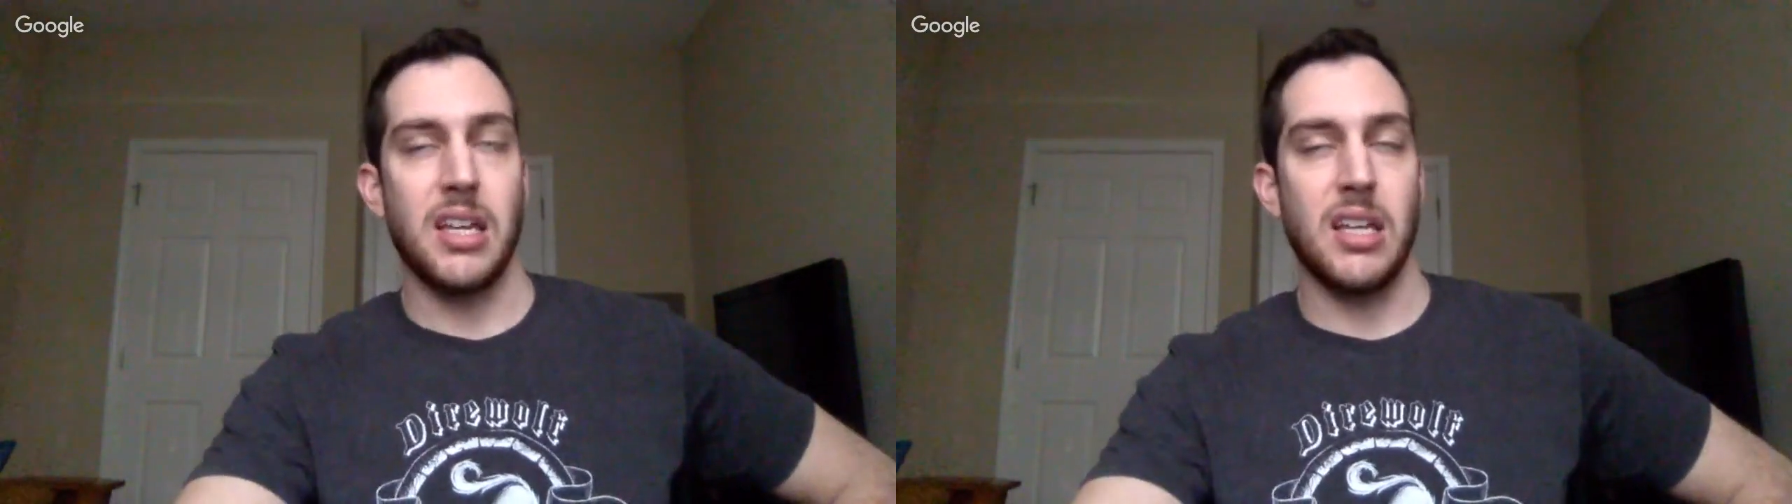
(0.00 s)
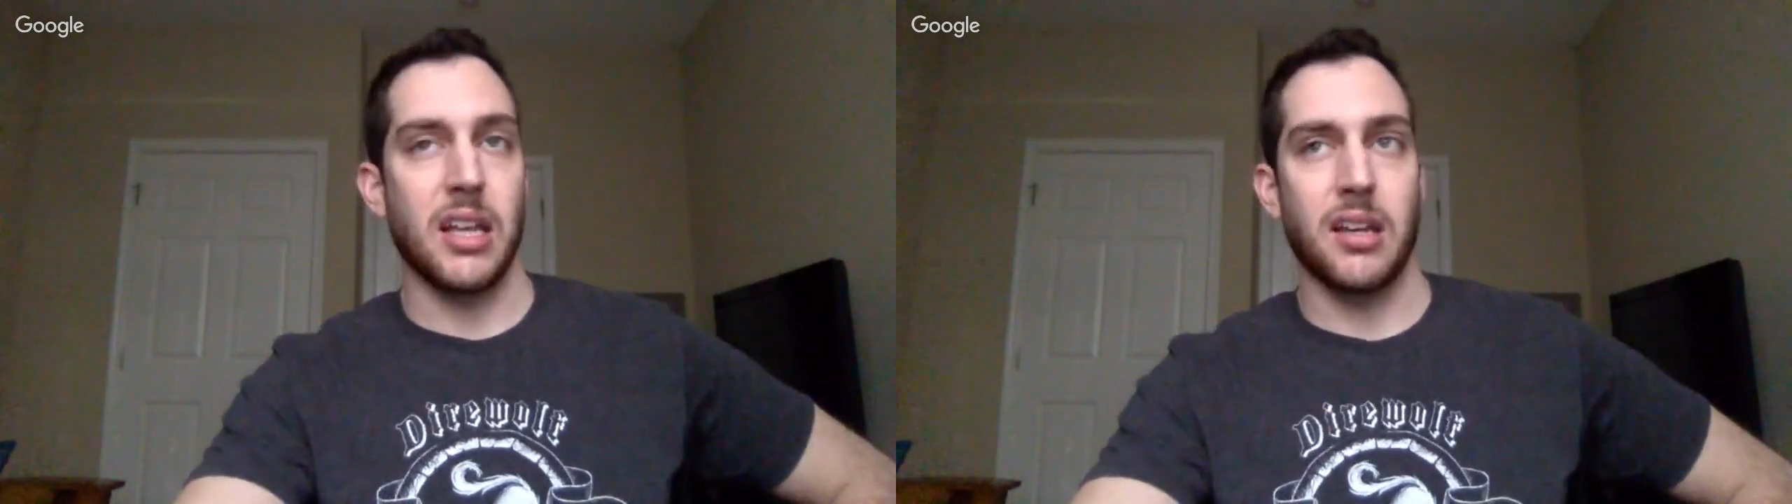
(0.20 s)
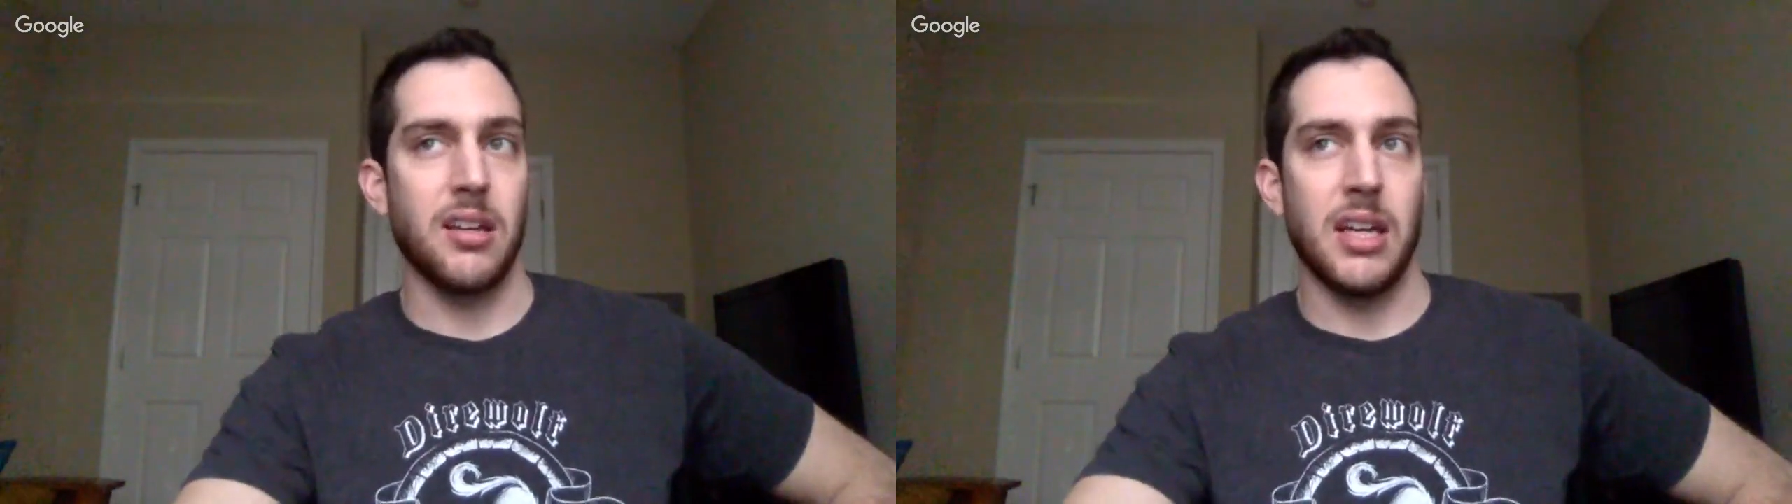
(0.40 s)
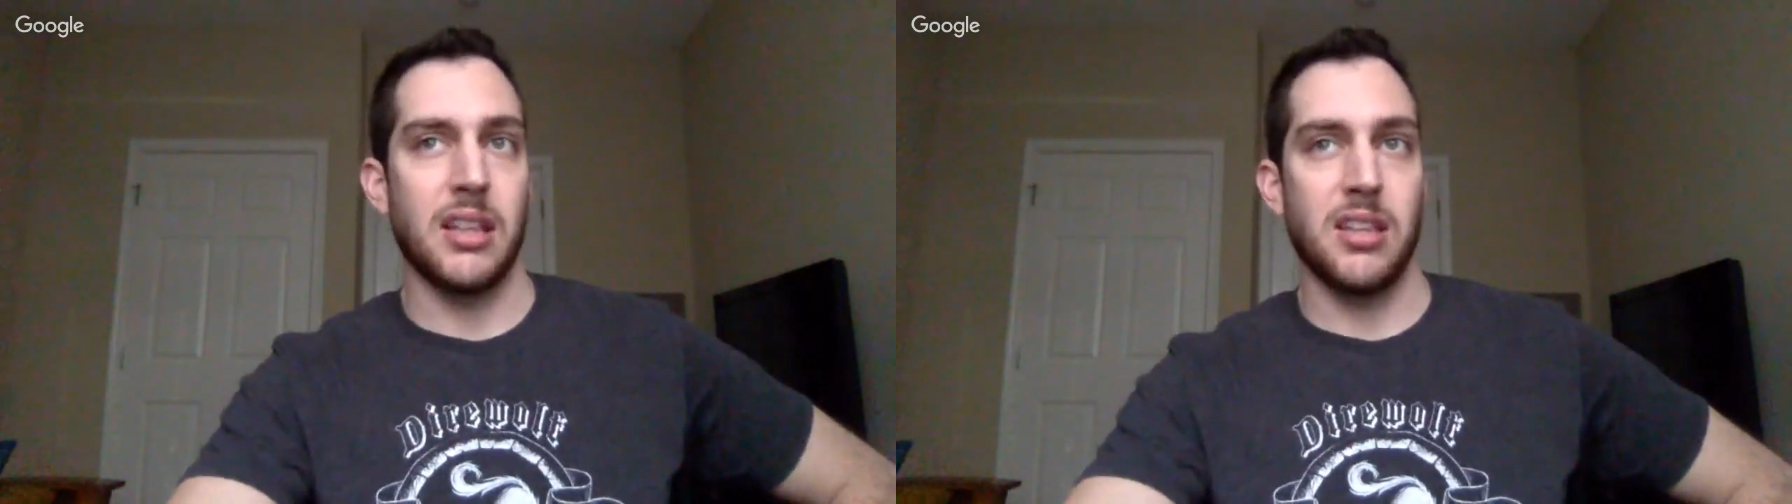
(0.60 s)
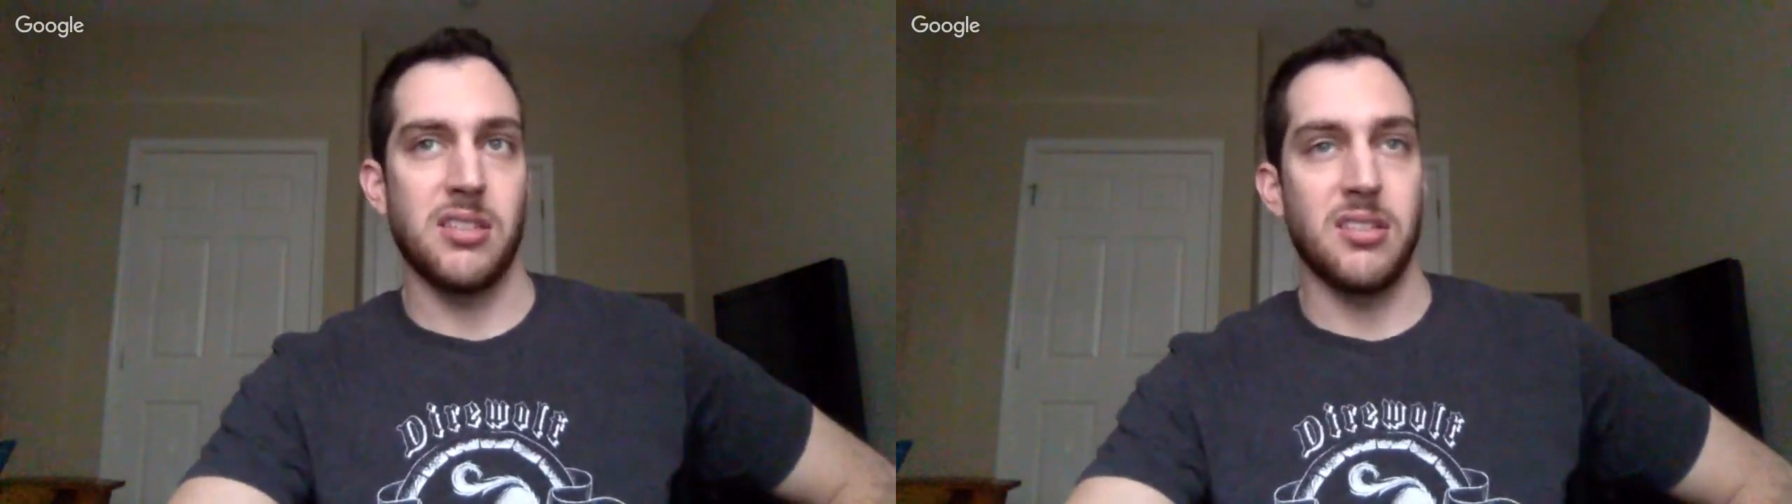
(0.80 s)
And yeah, he
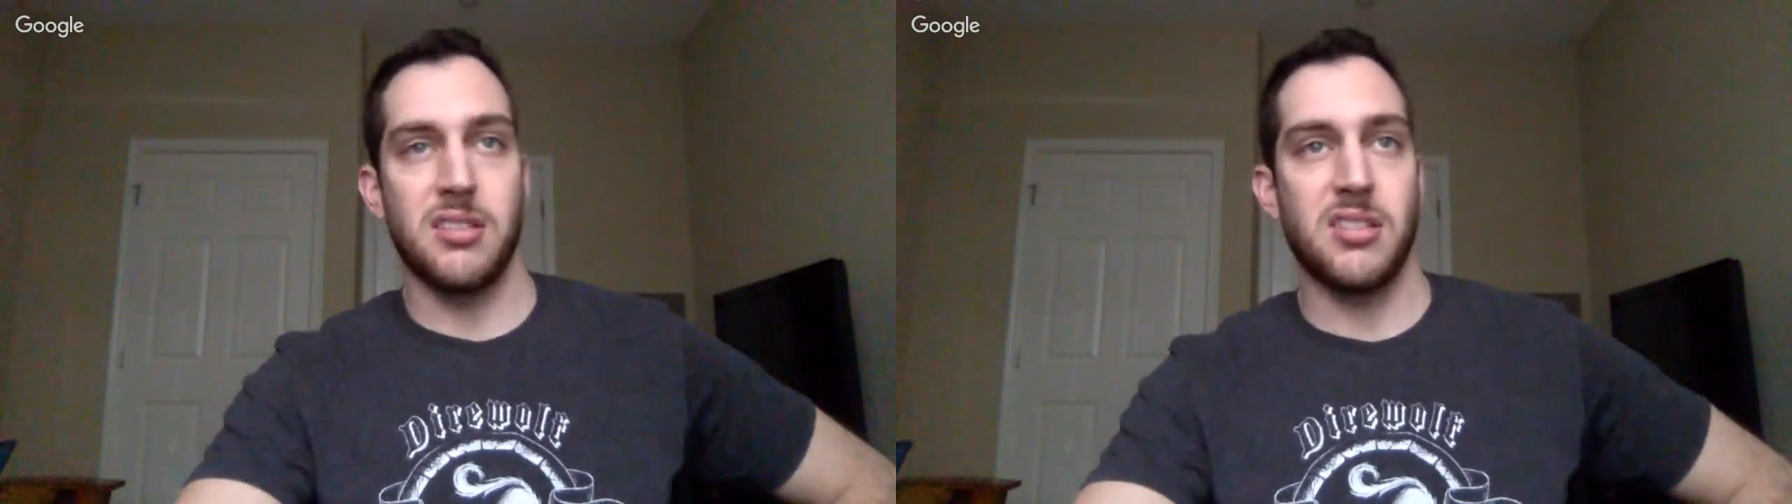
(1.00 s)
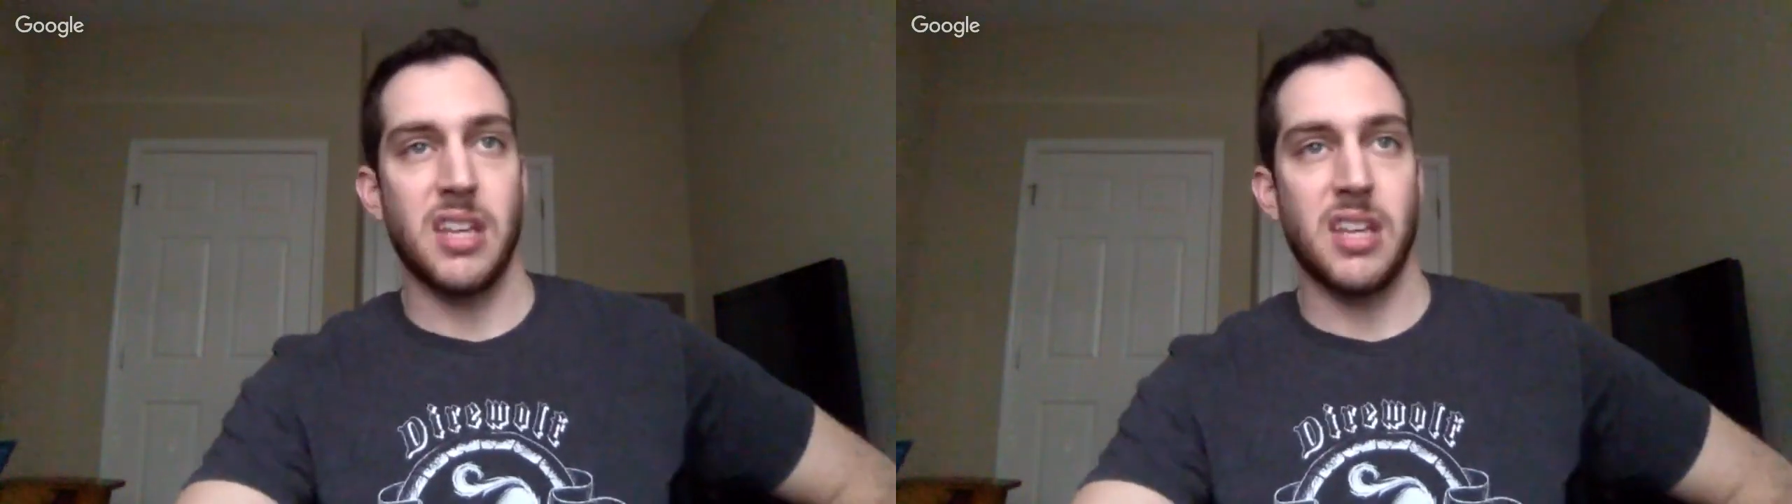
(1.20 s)
hit